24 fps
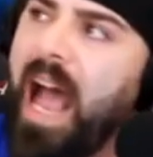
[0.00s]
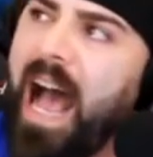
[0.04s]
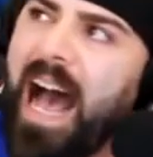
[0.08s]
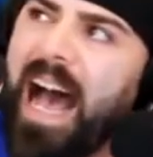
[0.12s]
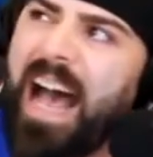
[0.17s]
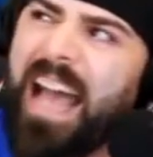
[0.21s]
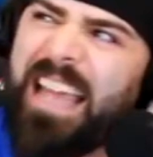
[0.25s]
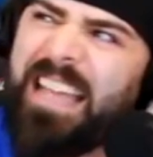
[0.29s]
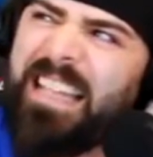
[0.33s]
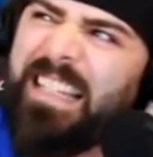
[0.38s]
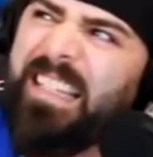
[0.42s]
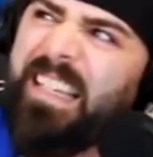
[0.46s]

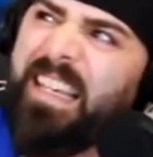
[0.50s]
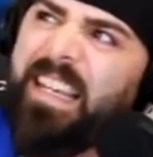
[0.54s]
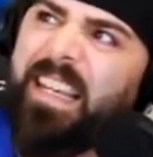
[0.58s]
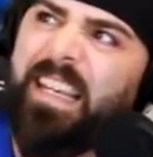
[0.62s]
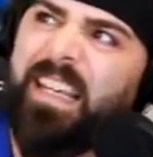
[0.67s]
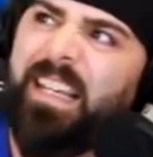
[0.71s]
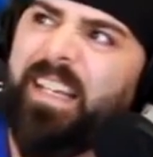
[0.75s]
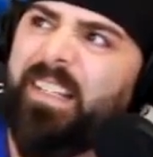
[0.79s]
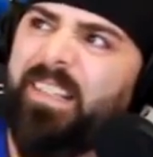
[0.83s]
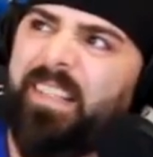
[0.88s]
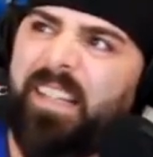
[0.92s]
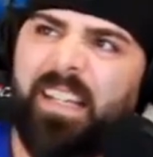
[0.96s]

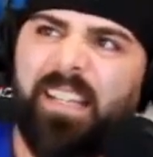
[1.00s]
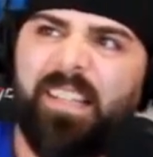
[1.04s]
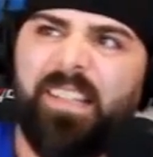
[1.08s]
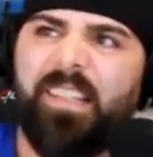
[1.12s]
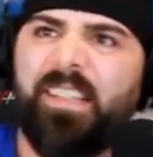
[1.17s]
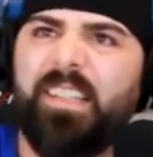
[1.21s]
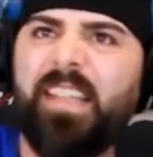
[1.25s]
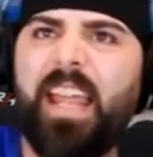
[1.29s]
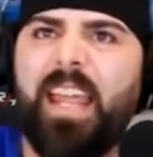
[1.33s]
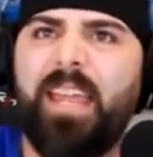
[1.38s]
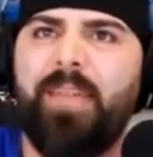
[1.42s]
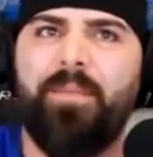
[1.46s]
ideas in
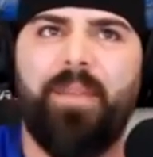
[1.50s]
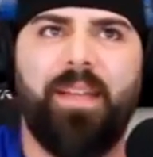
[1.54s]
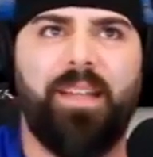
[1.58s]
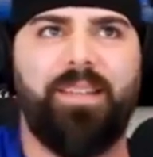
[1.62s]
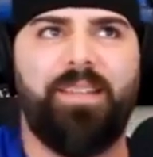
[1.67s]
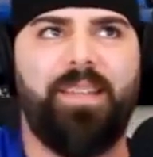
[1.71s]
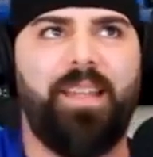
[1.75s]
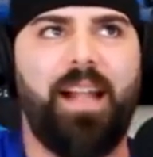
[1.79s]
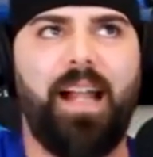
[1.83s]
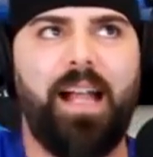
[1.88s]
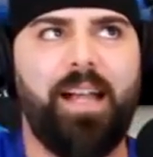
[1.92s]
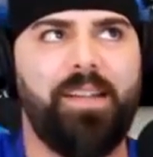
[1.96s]

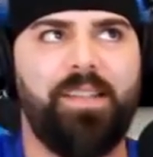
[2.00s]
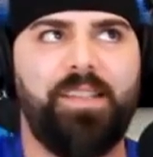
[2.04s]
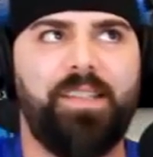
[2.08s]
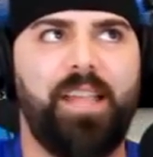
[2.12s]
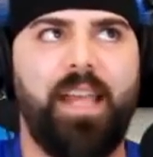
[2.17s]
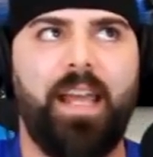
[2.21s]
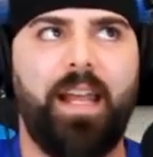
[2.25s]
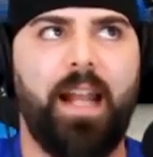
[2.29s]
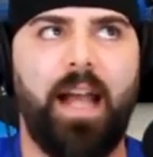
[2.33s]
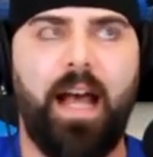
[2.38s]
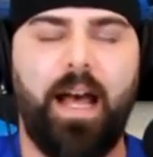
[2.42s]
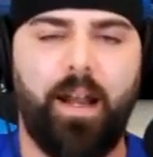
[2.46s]
statements that I
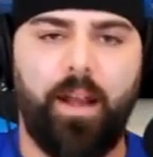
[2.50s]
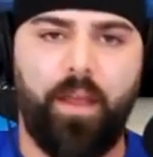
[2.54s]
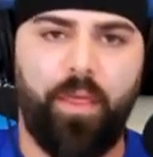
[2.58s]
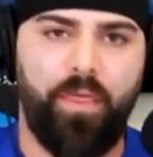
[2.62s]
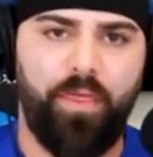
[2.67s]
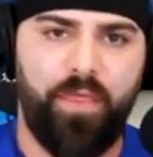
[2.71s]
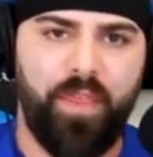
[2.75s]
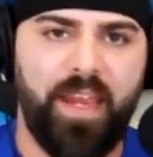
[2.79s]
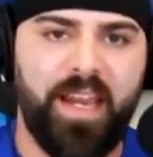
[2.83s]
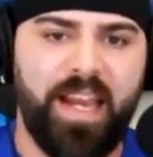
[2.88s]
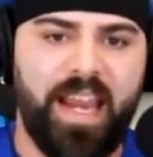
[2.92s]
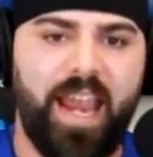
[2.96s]
said out of
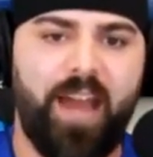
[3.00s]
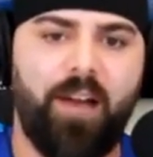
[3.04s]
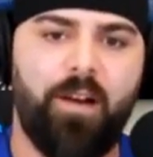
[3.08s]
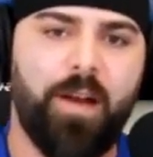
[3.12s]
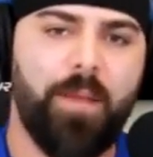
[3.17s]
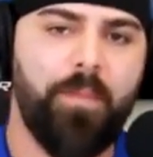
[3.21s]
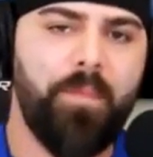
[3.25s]
thin air.